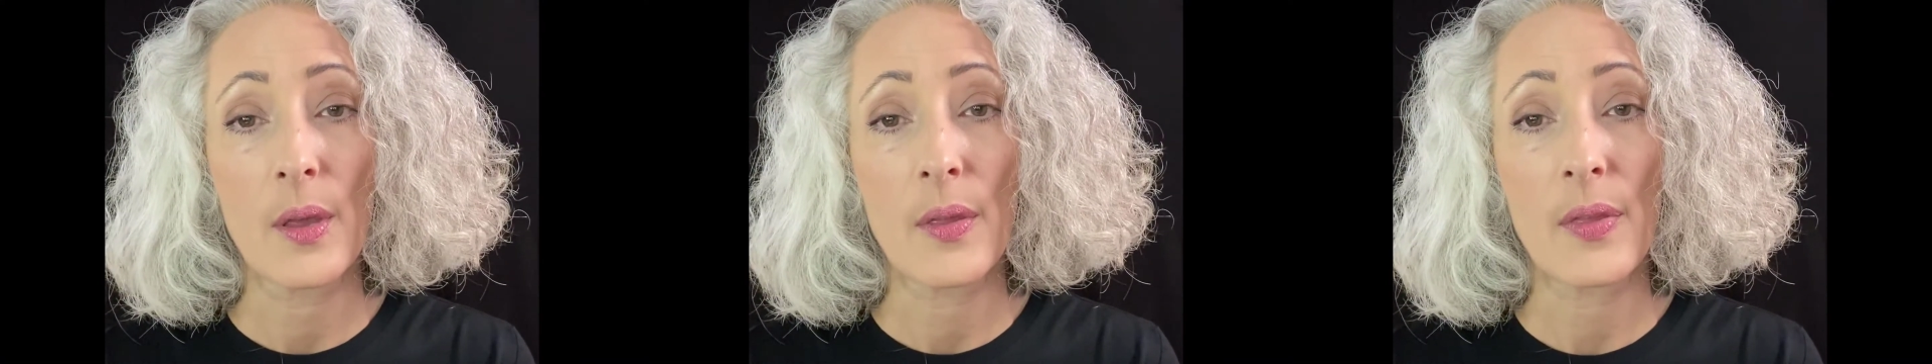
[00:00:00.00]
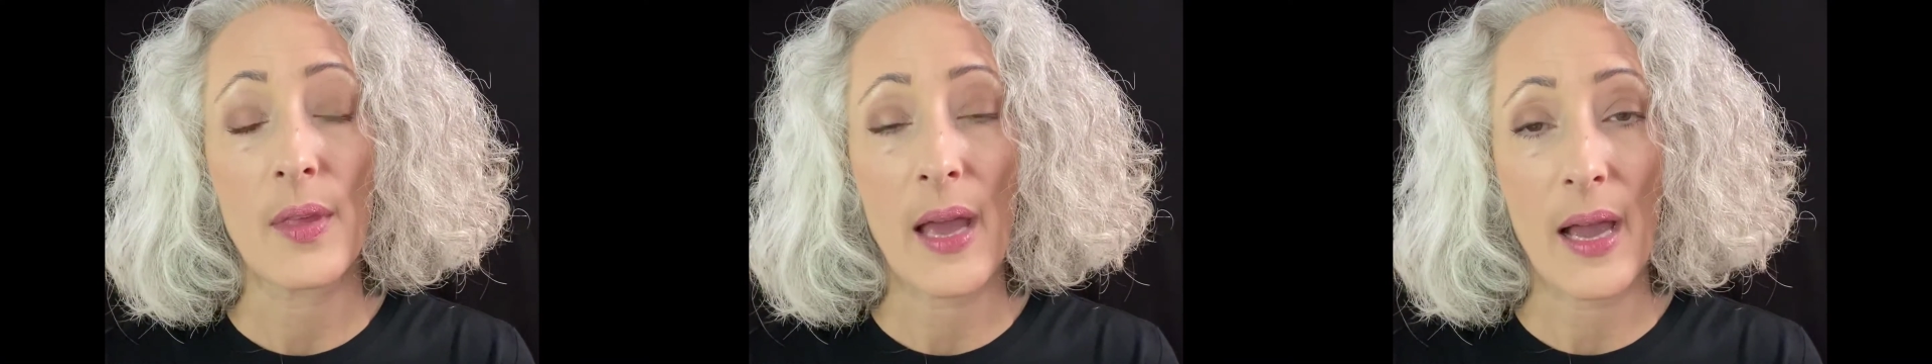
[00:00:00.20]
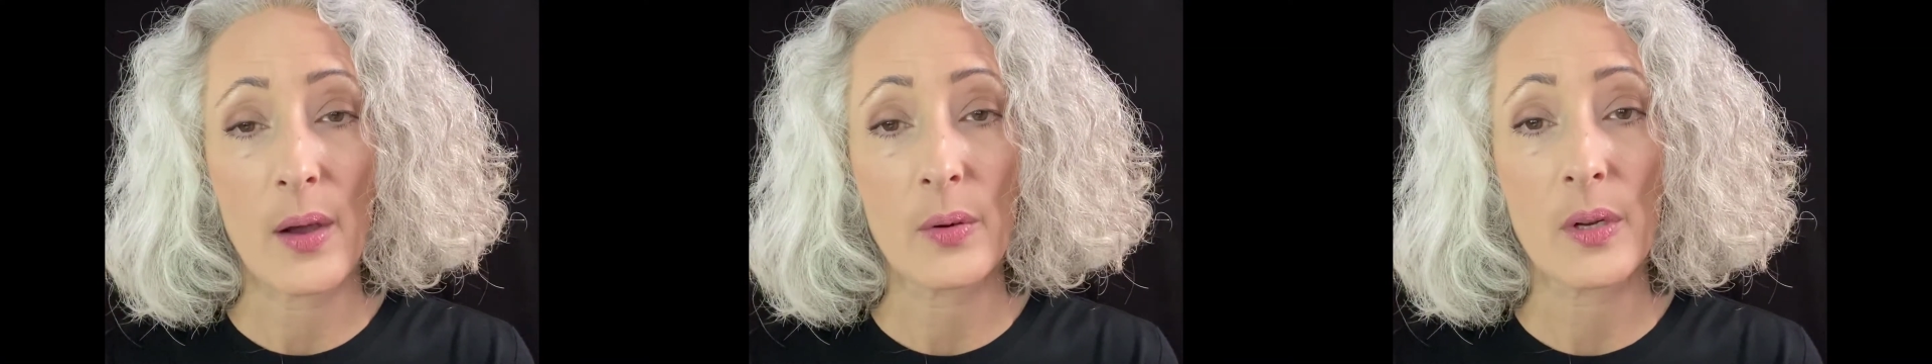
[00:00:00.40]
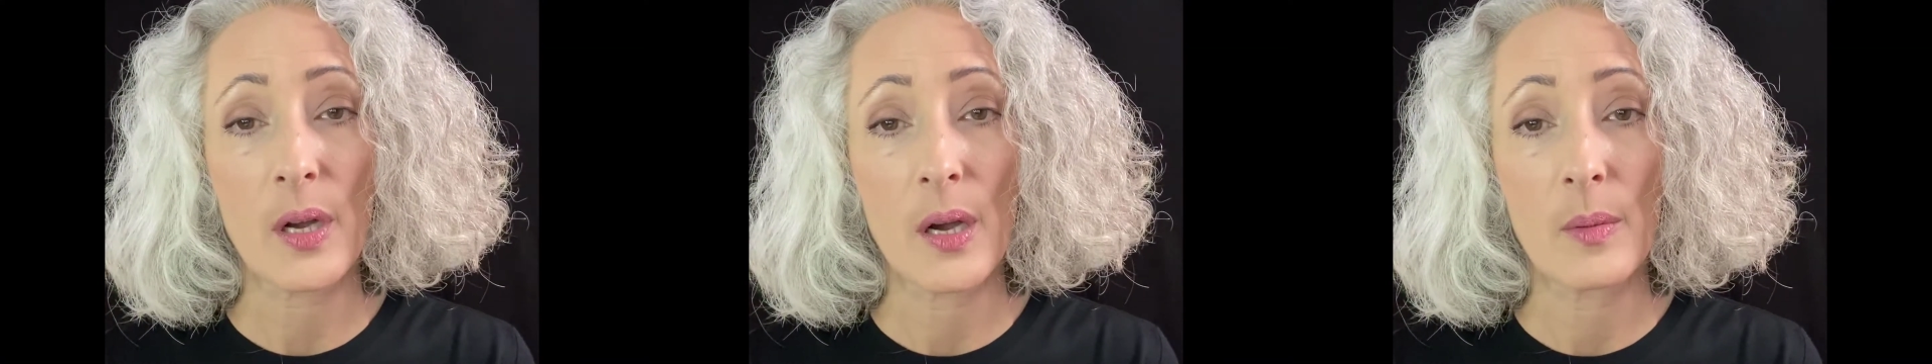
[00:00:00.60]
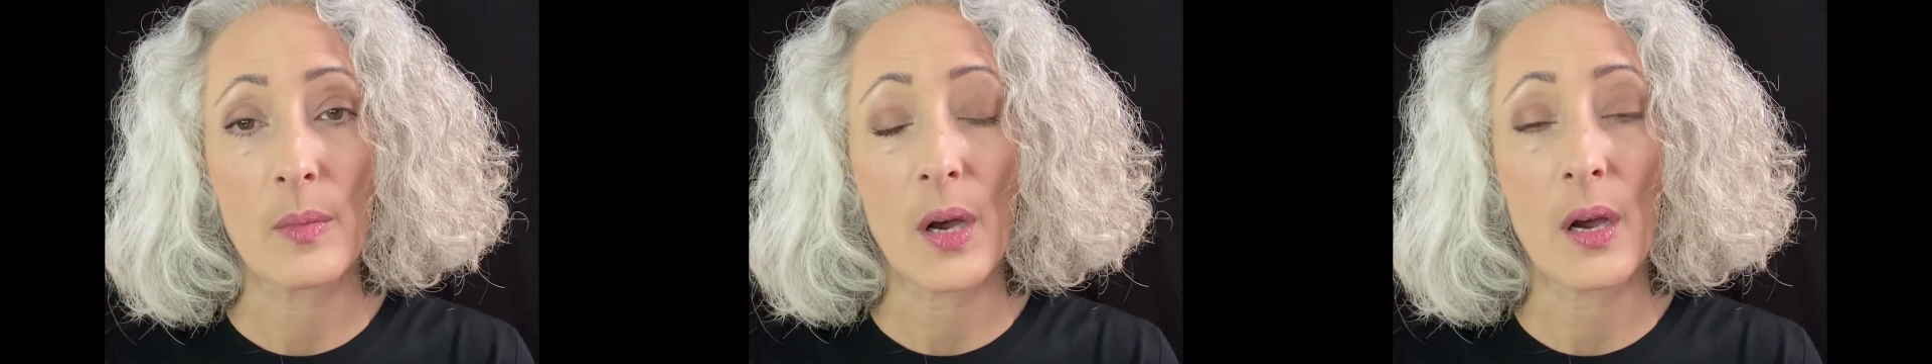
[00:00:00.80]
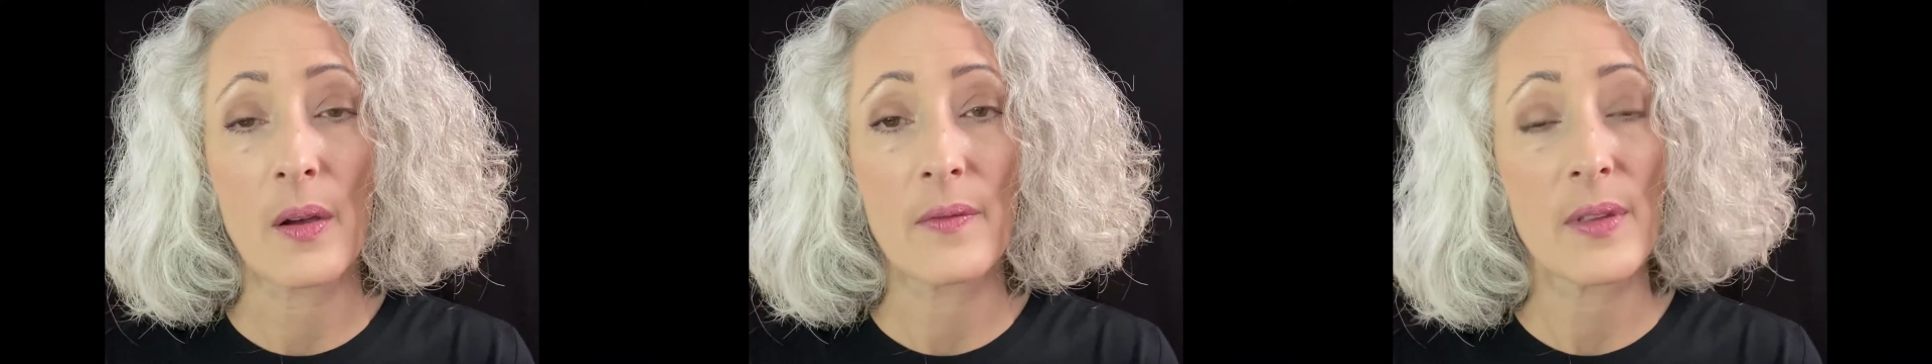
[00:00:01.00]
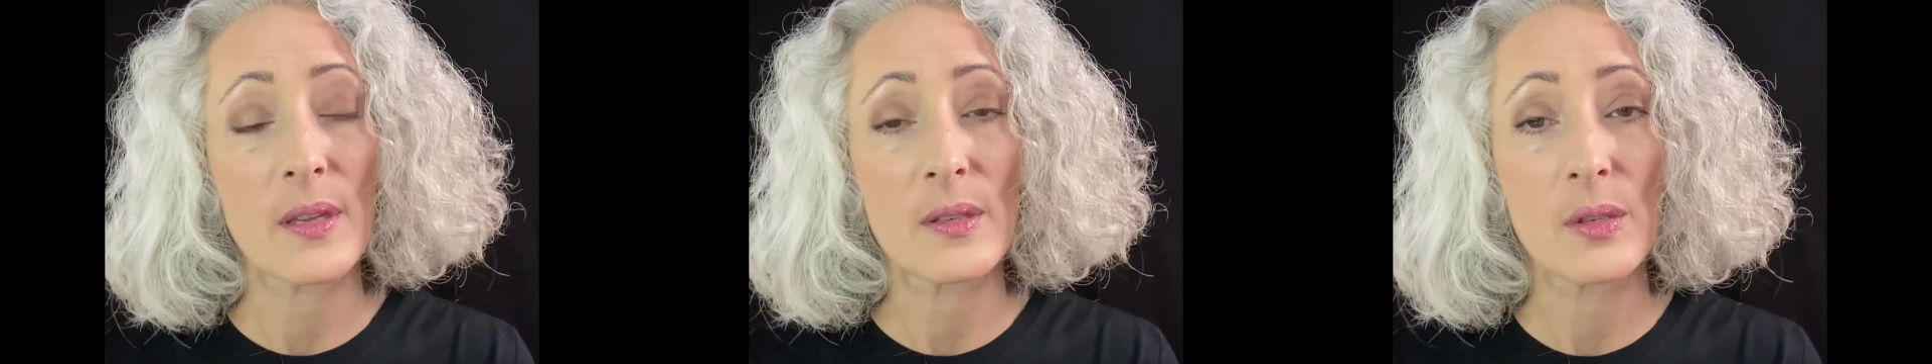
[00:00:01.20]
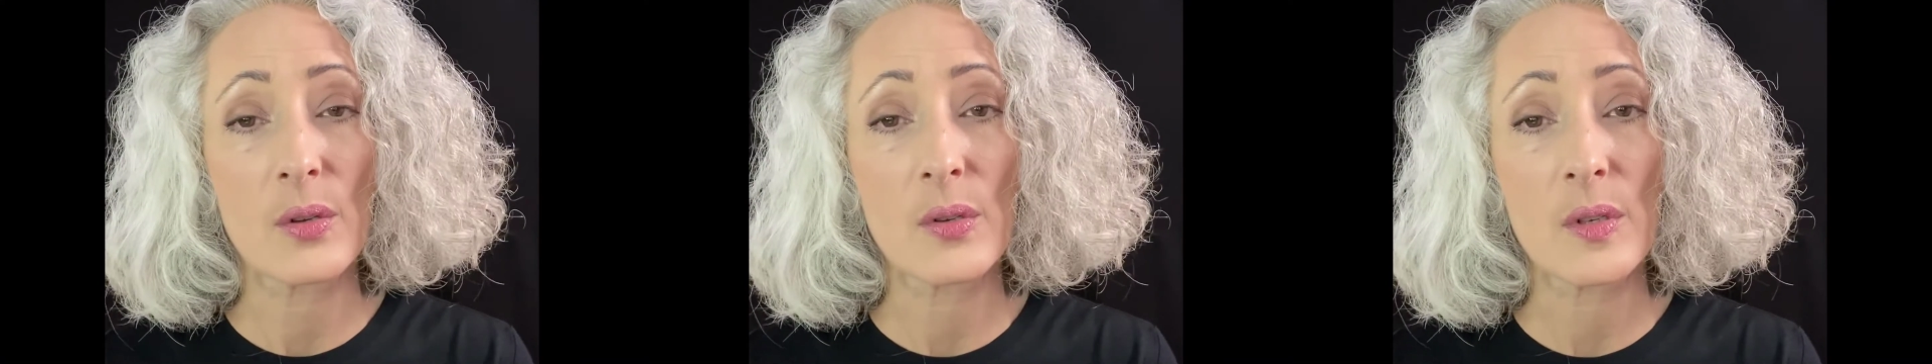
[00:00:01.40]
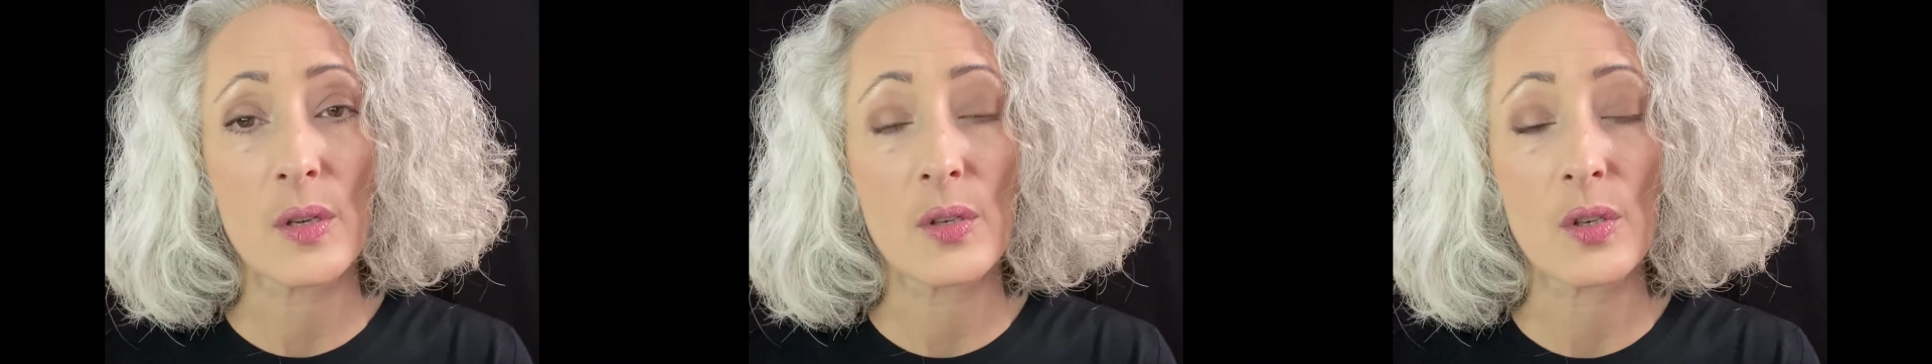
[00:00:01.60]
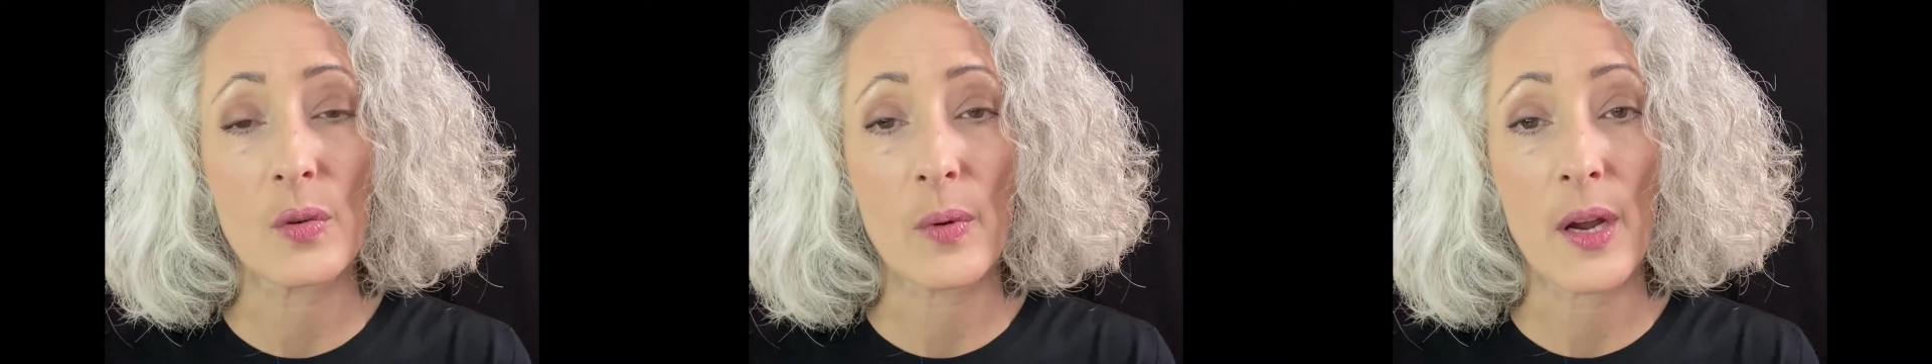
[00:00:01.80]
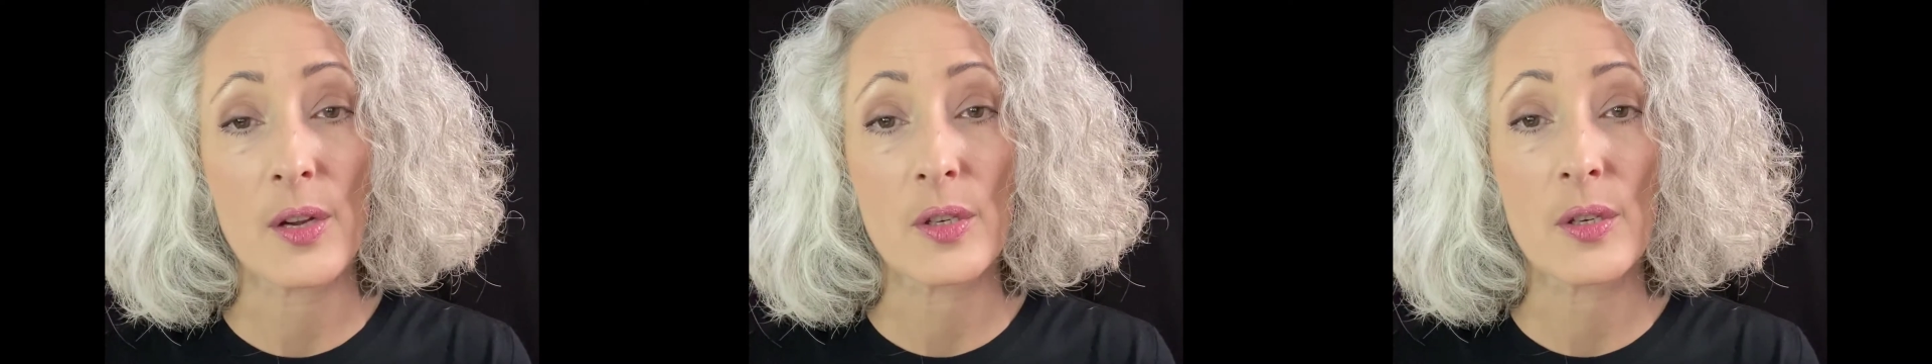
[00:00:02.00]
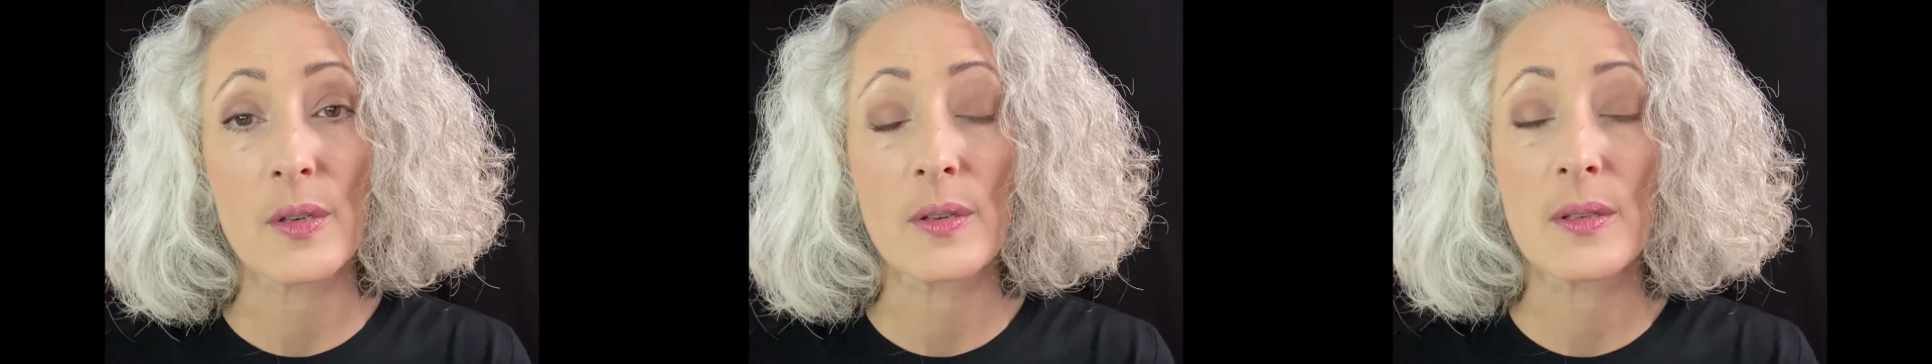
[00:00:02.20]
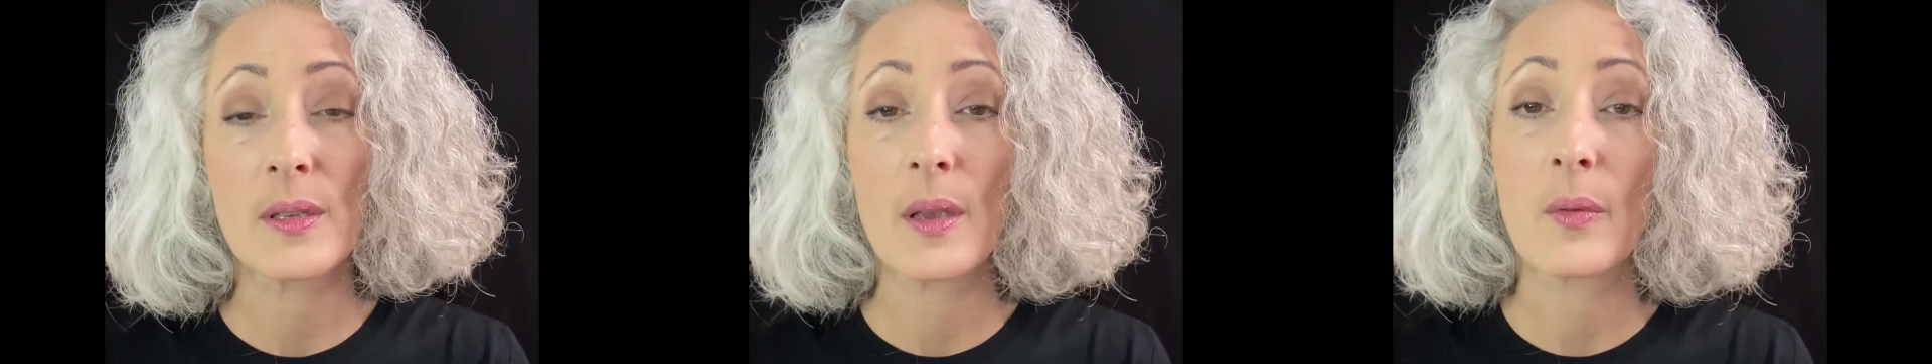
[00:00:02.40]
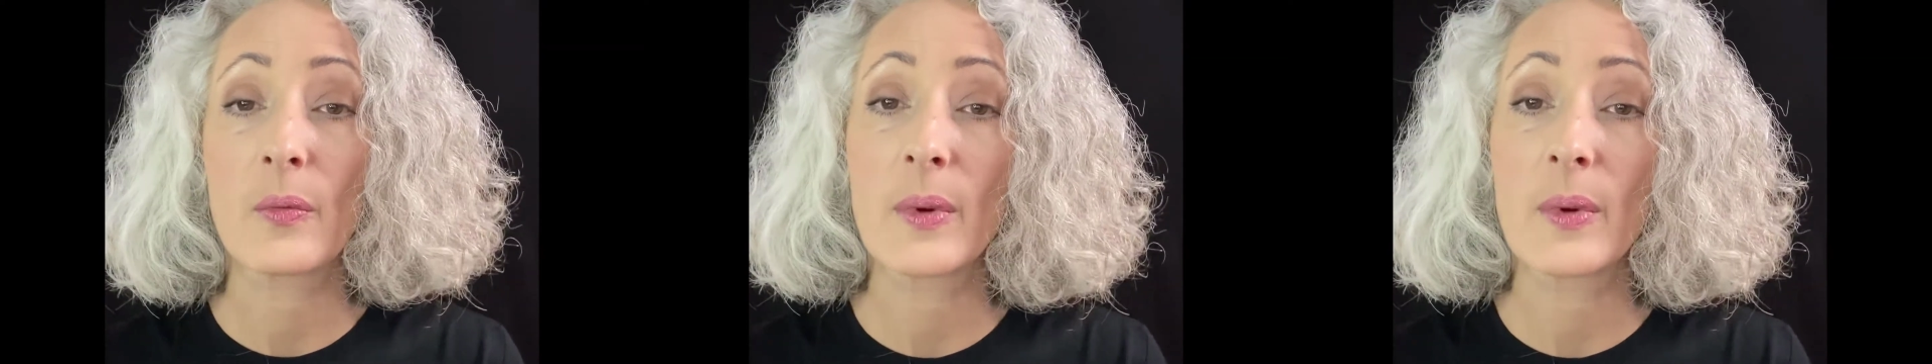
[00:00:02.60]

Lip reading: the outcome of these new situations that